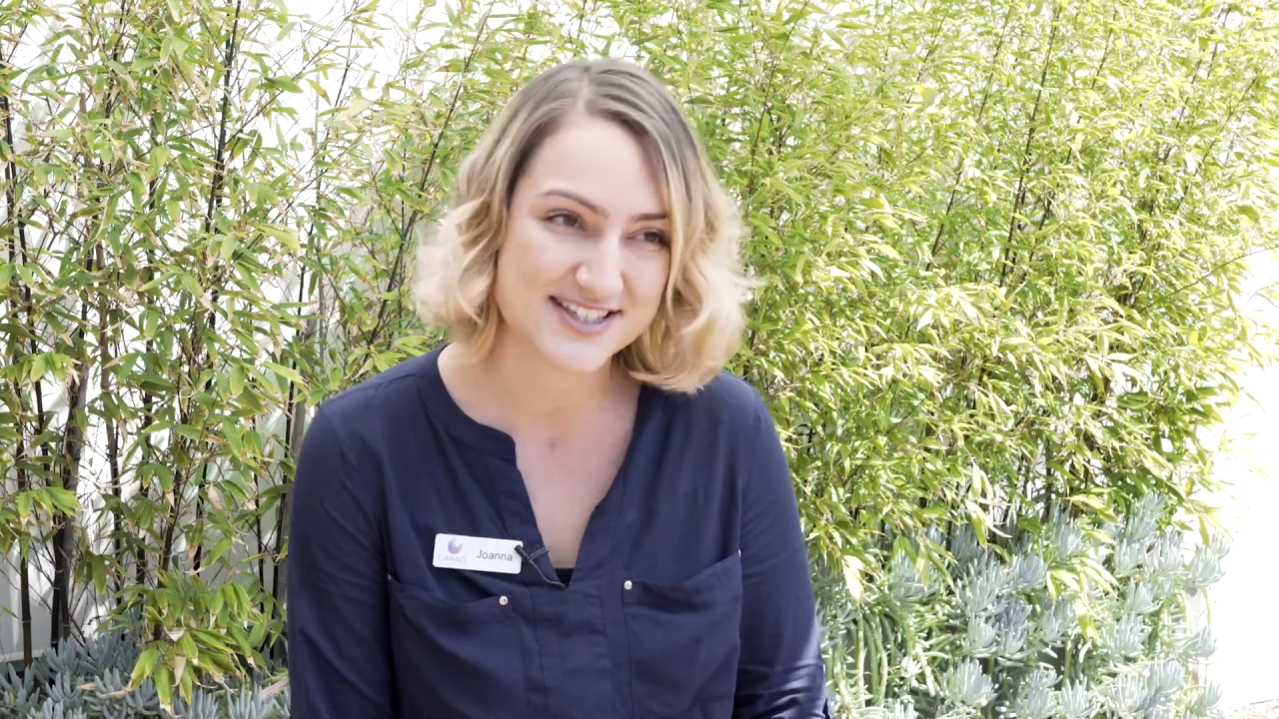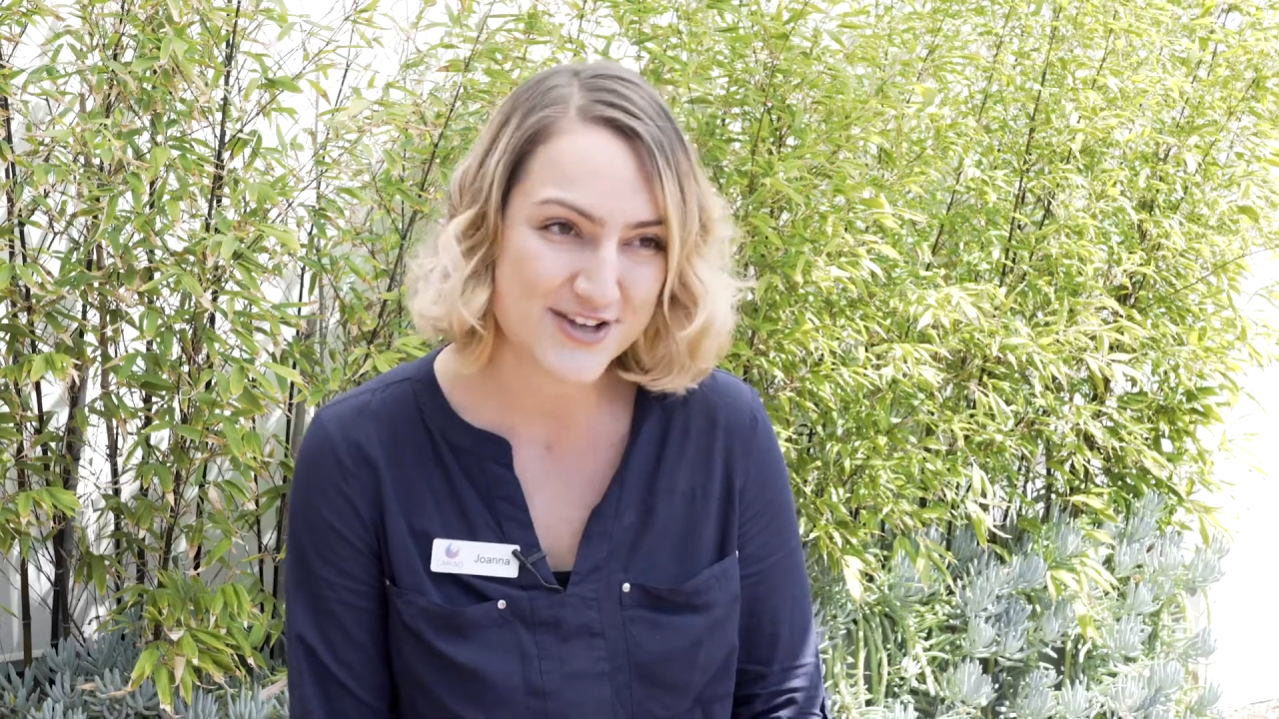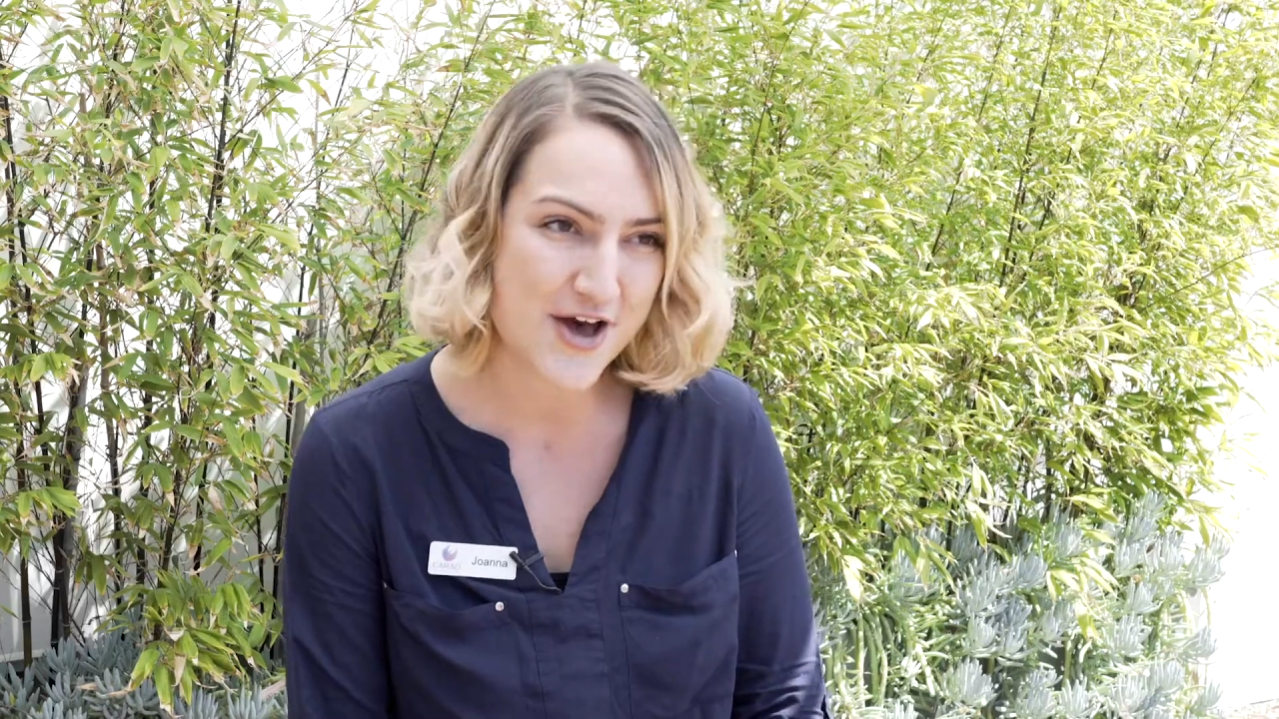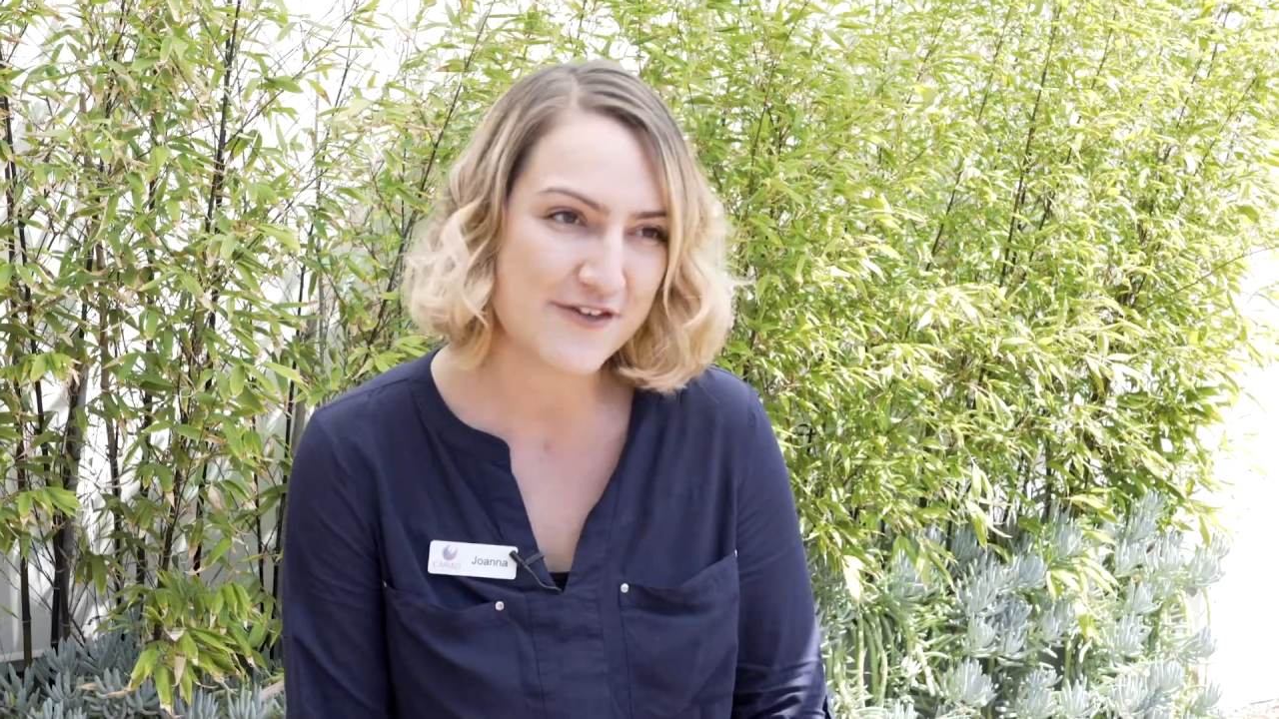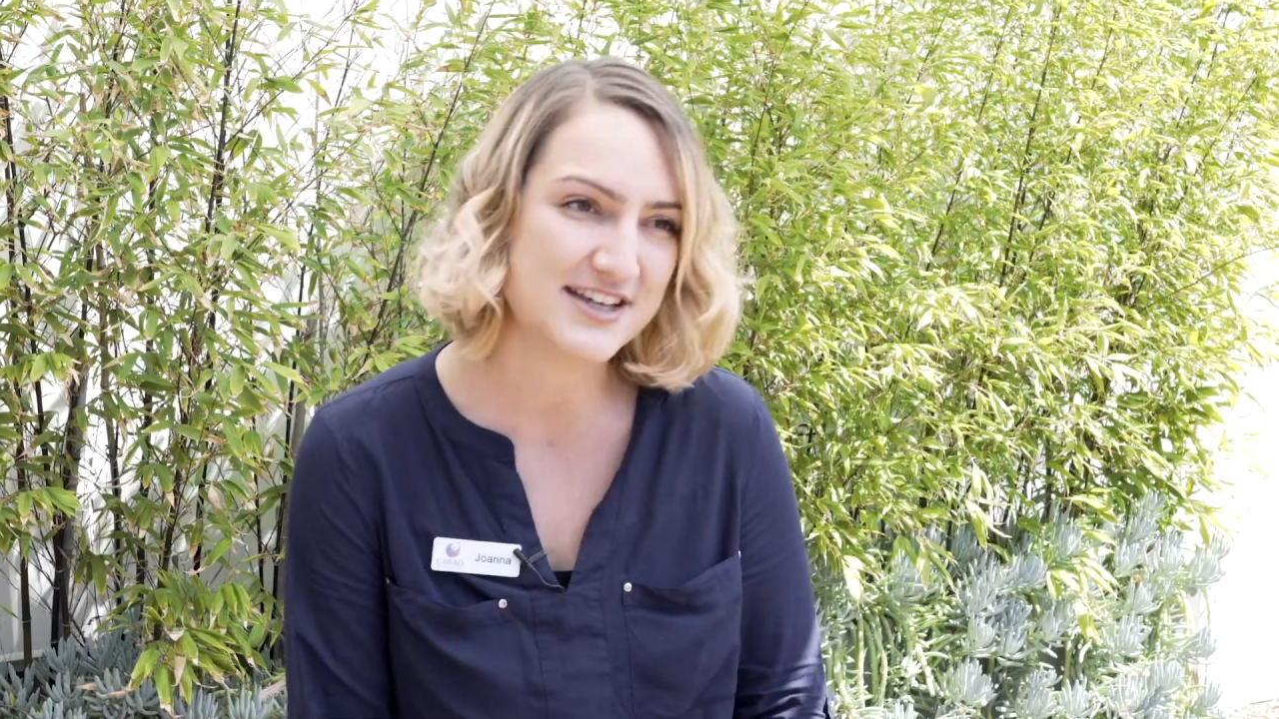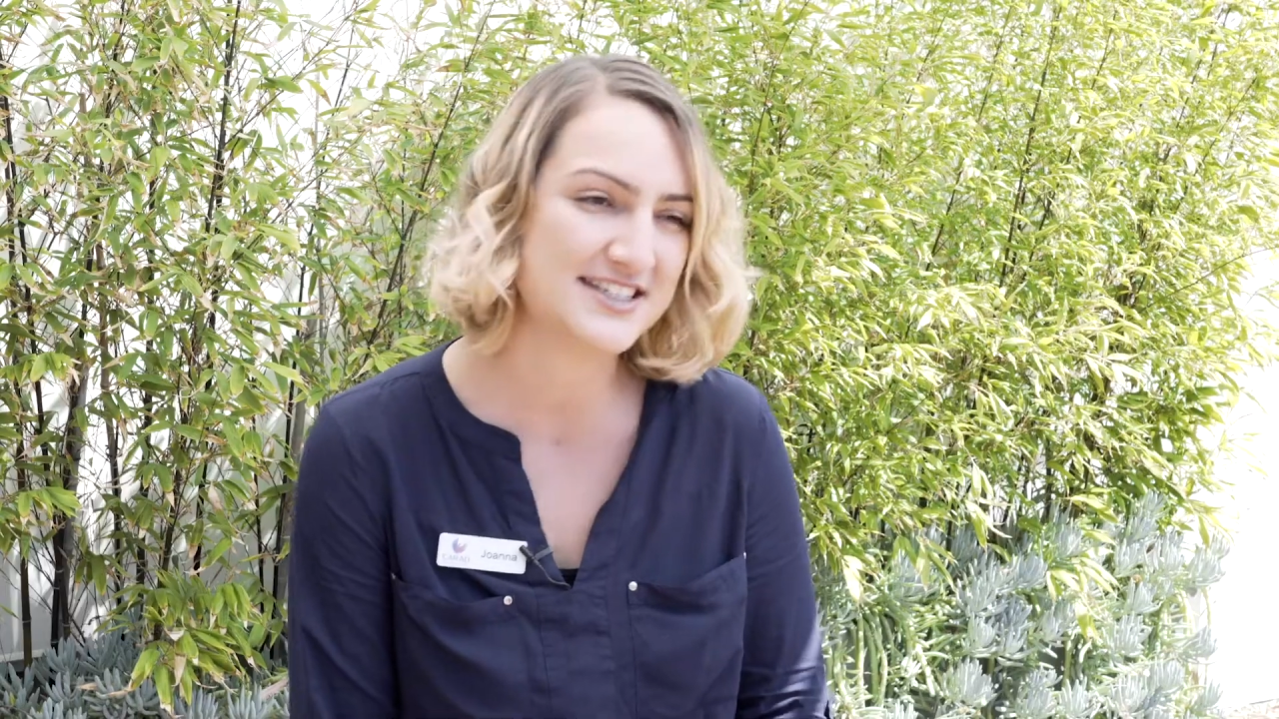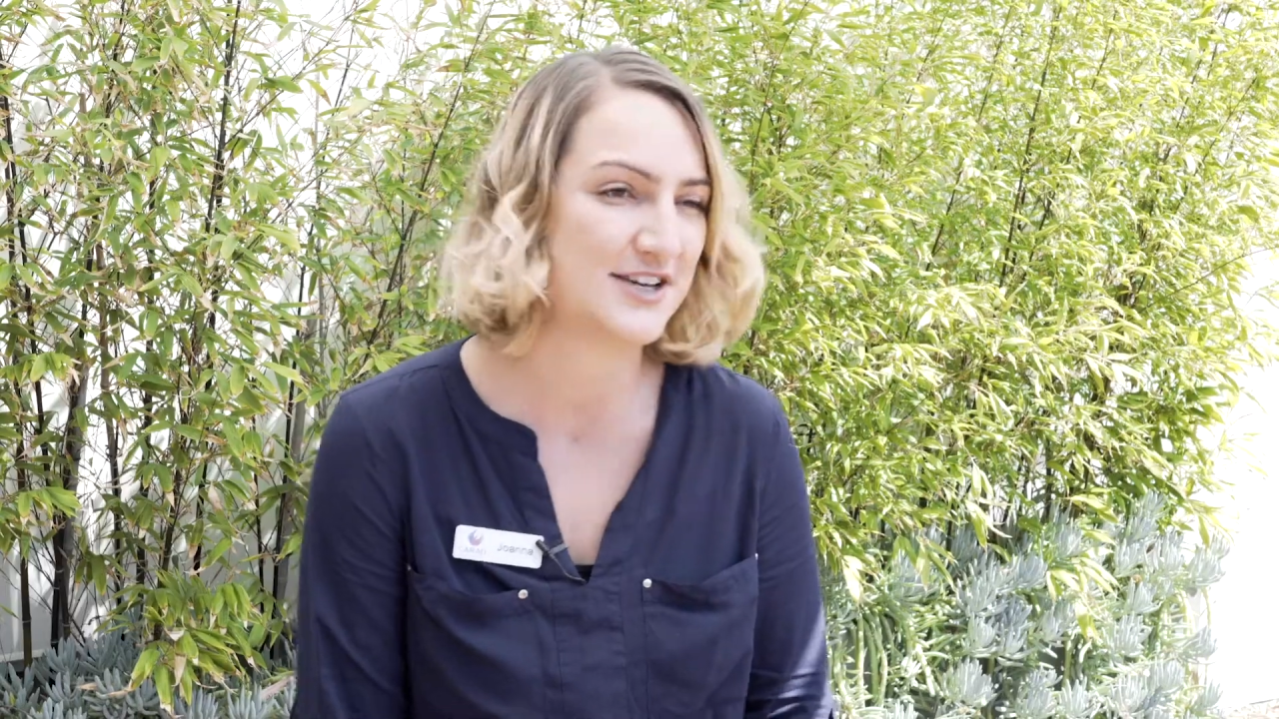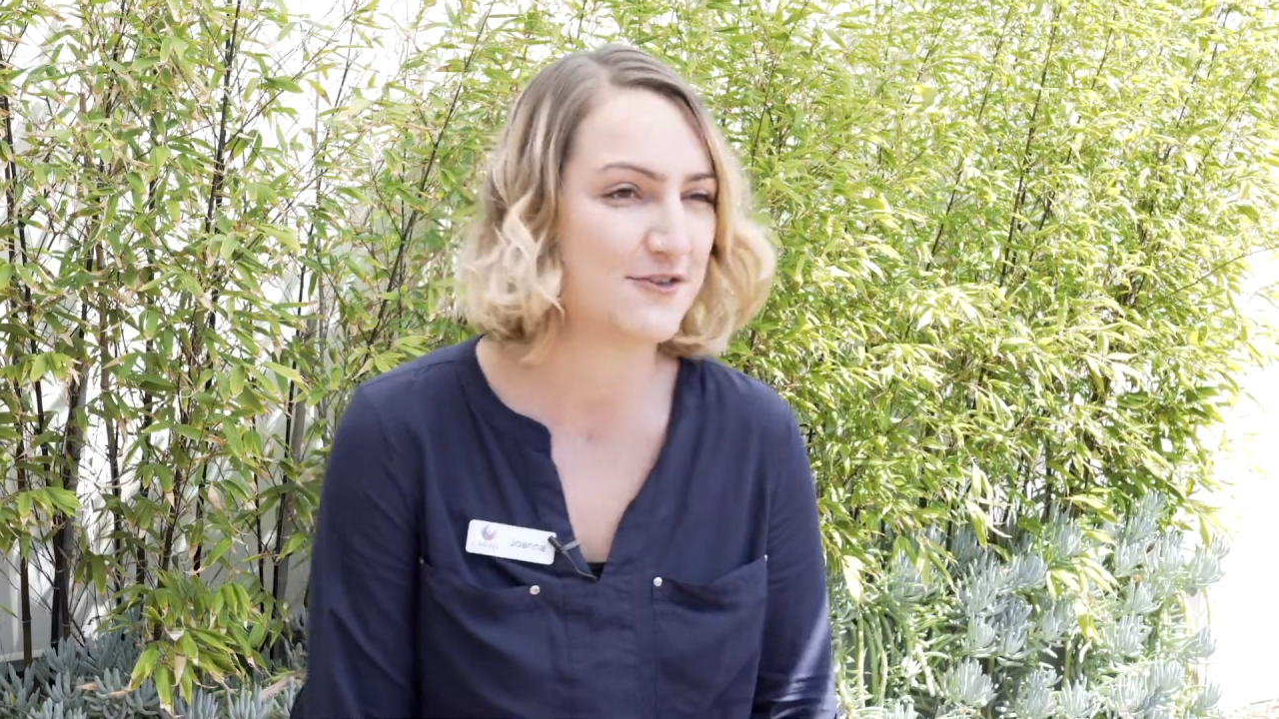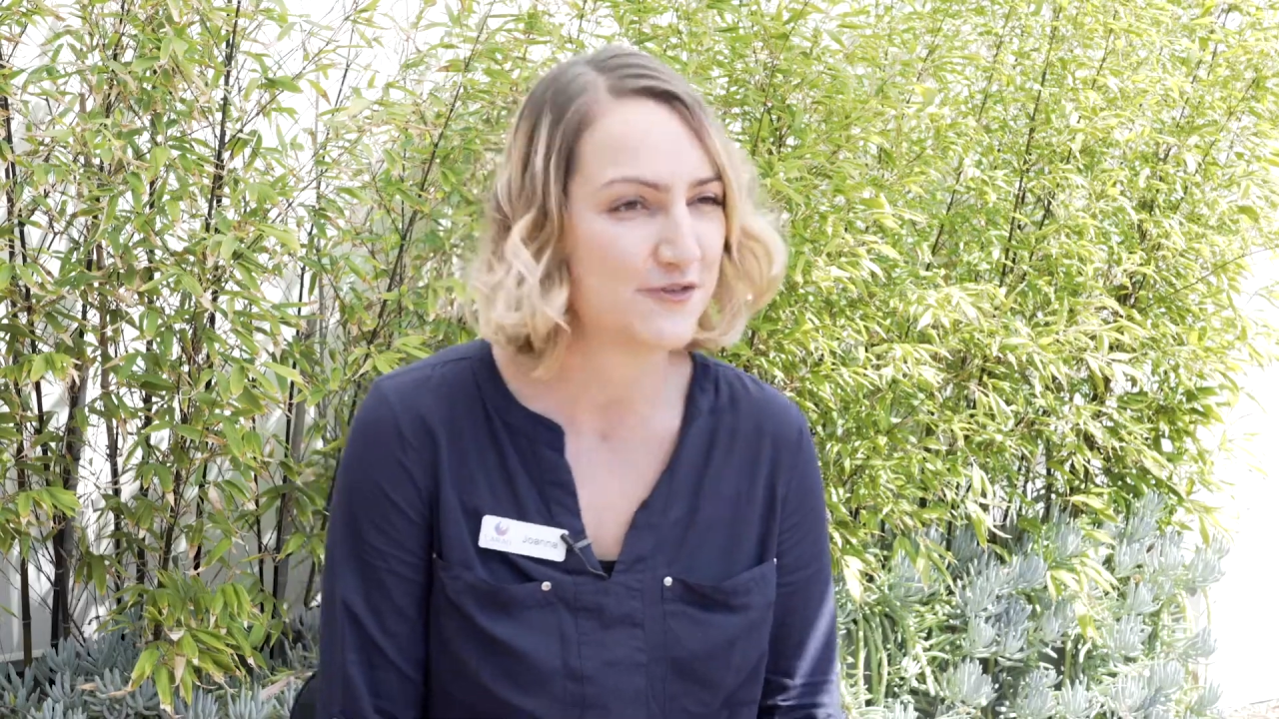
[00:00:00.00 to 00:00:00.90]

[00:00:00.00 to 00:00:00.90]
service, in